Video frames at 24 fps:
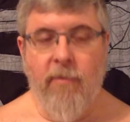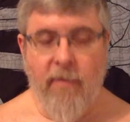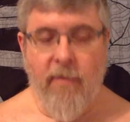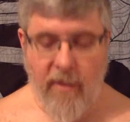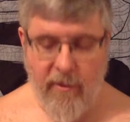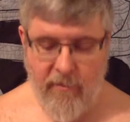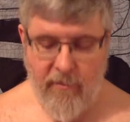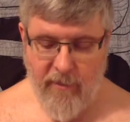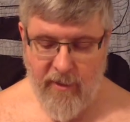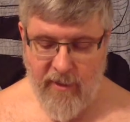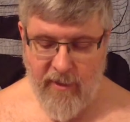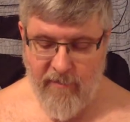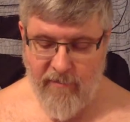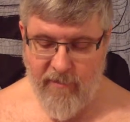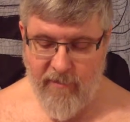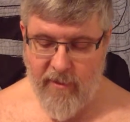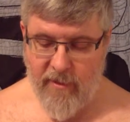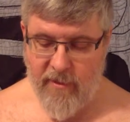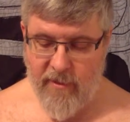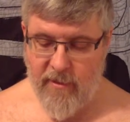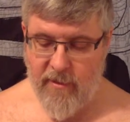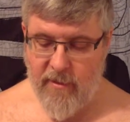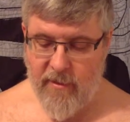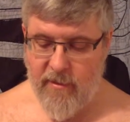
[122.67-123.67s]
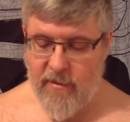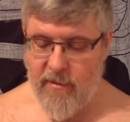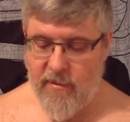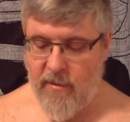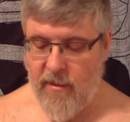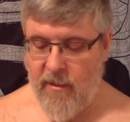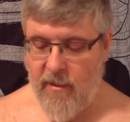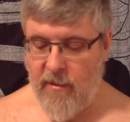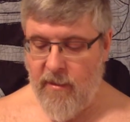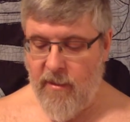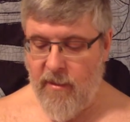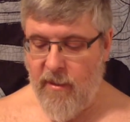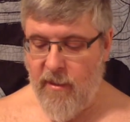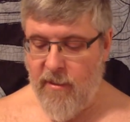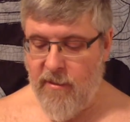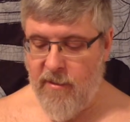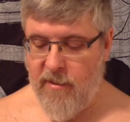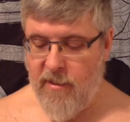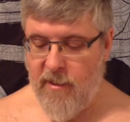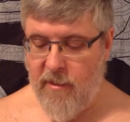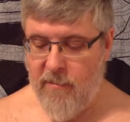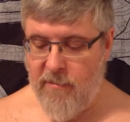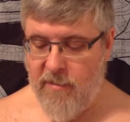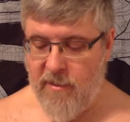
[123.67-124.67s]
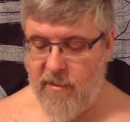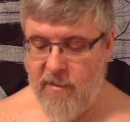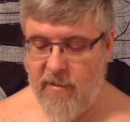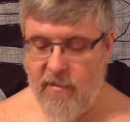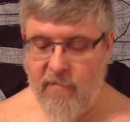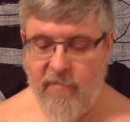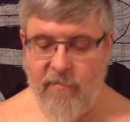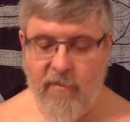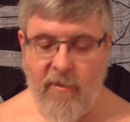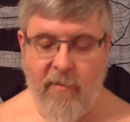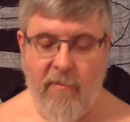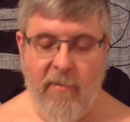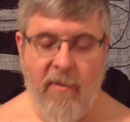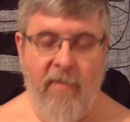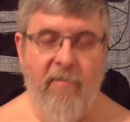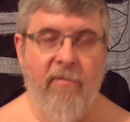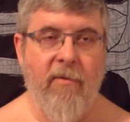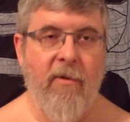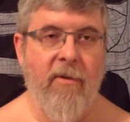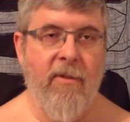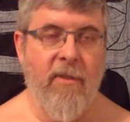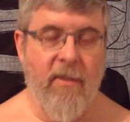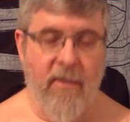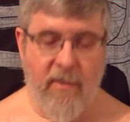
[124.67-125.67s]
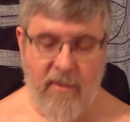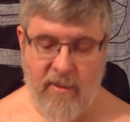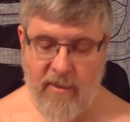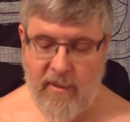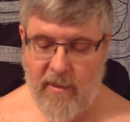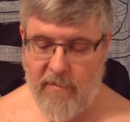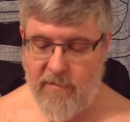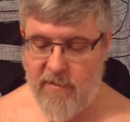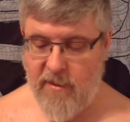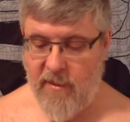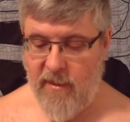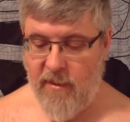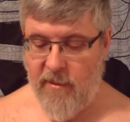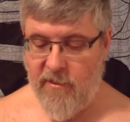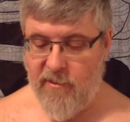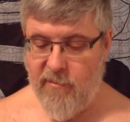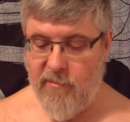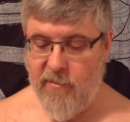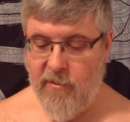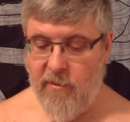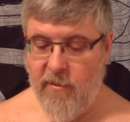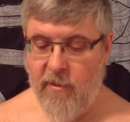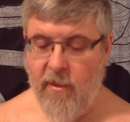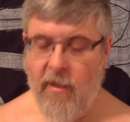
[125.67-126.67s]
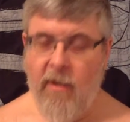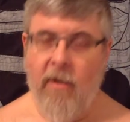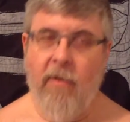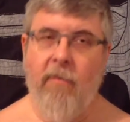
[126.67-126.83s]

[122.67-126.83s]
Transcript: 23 definitions and concepts from the first steps in algebra